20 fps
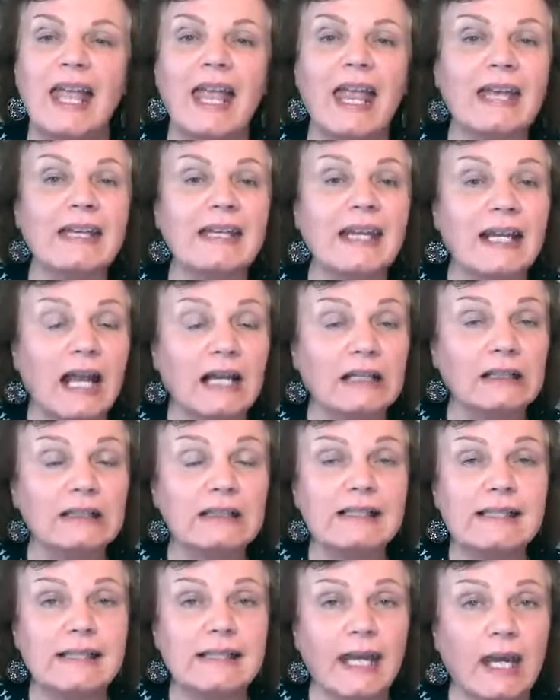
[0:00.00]
And I got a little
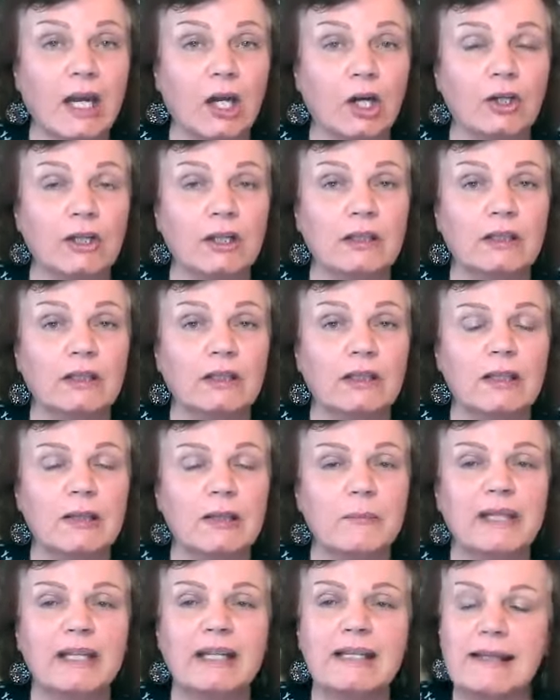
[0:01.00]
scared
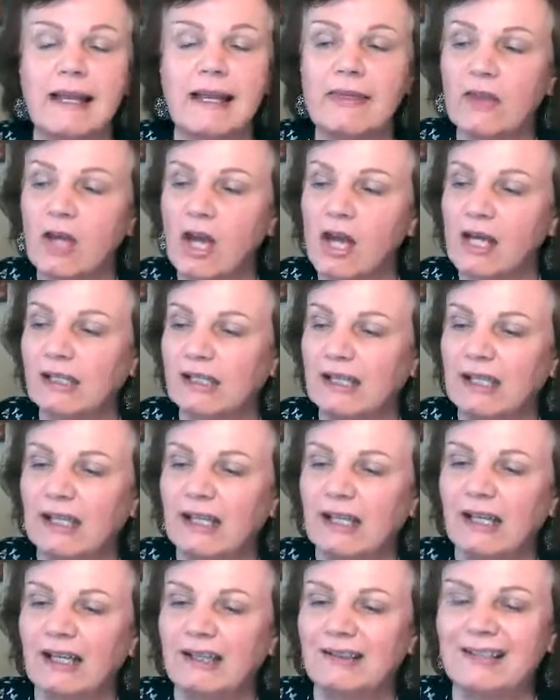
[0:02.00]
because I thought
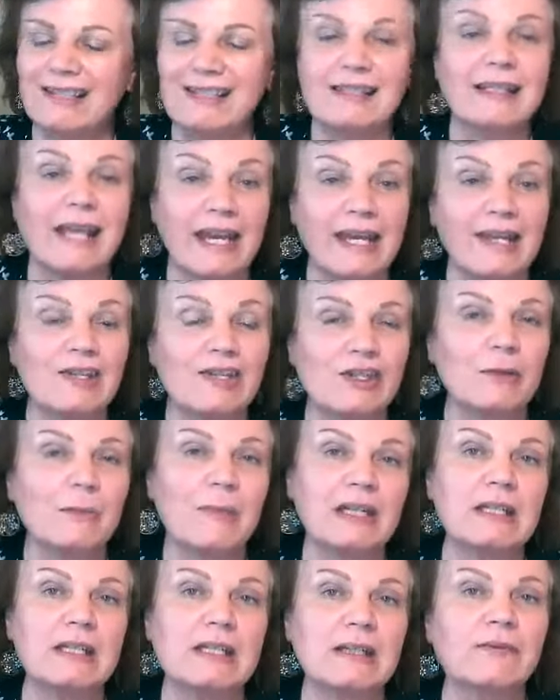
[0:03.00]
this cancer
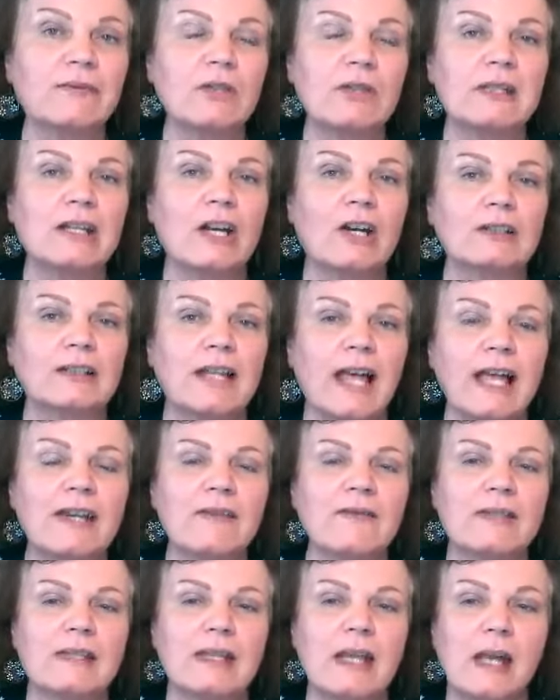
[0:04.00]
made a difference in our
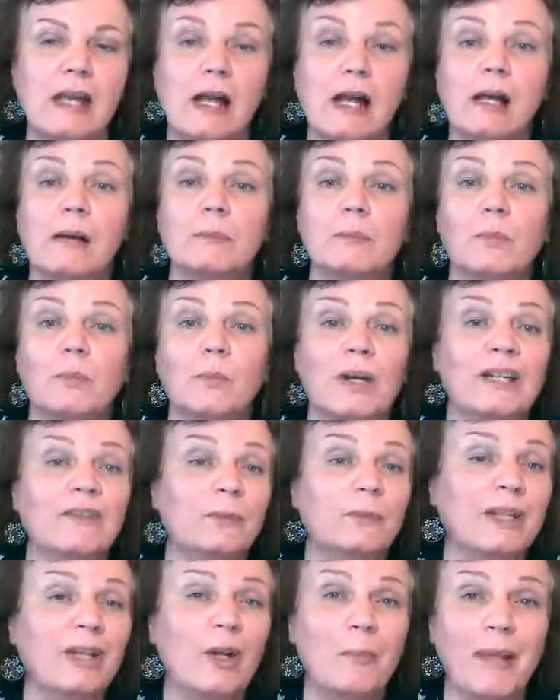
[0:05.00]
lives. What if
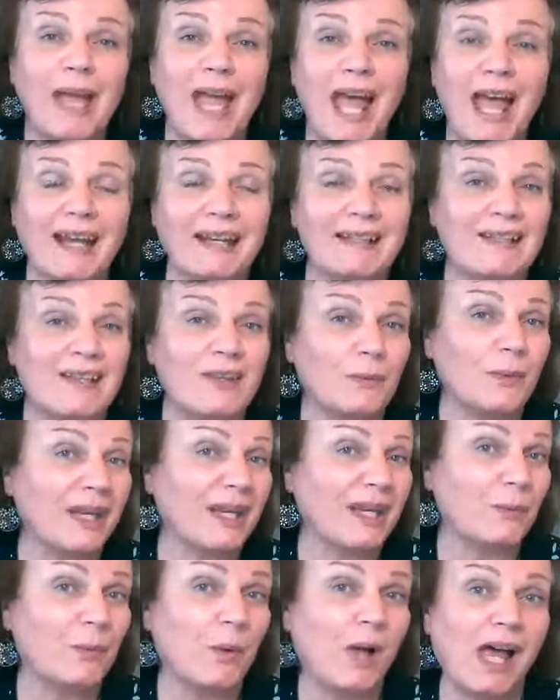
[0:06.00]
we go back to the way
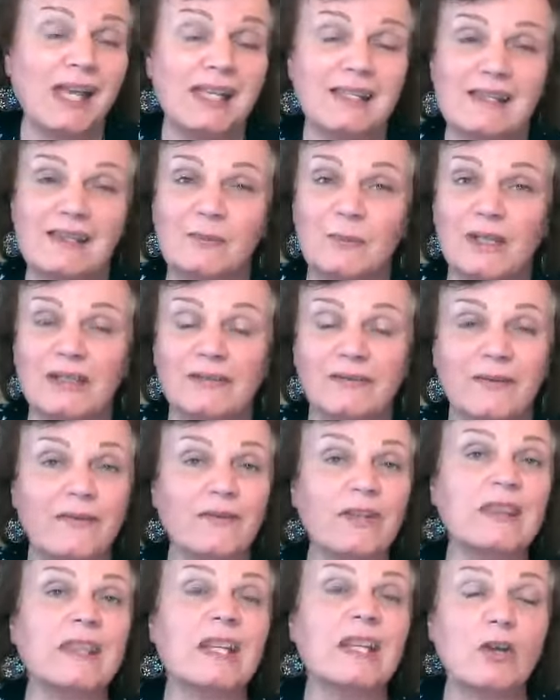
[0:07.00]
it was? What if
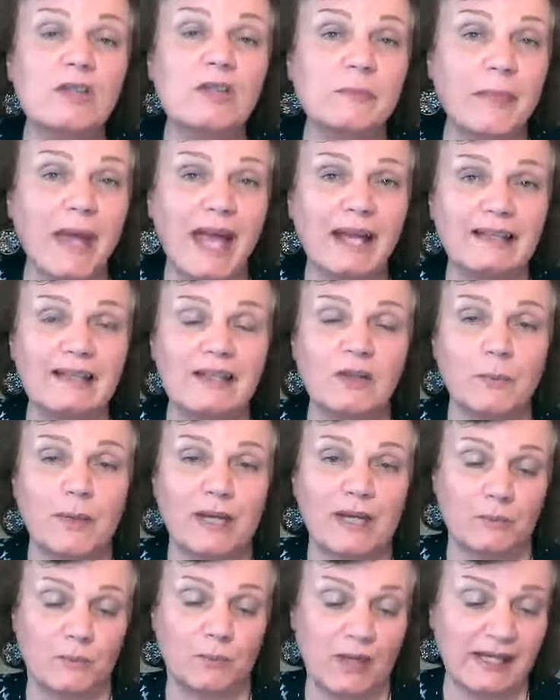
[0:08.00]
everything goes back to the way
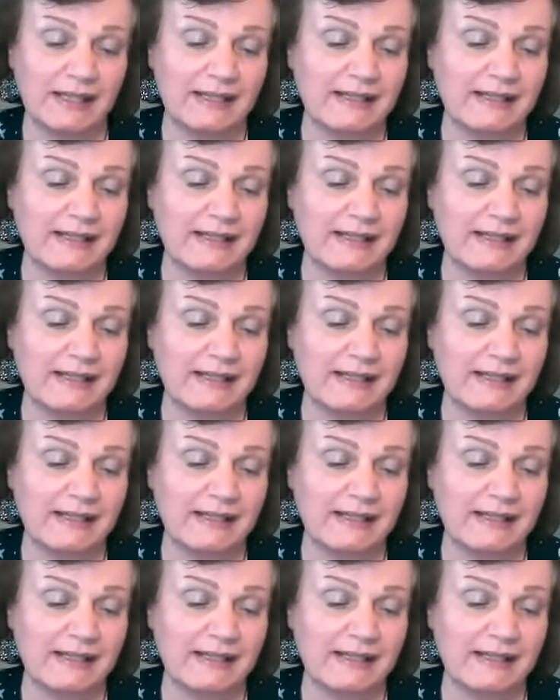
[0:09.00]
it was?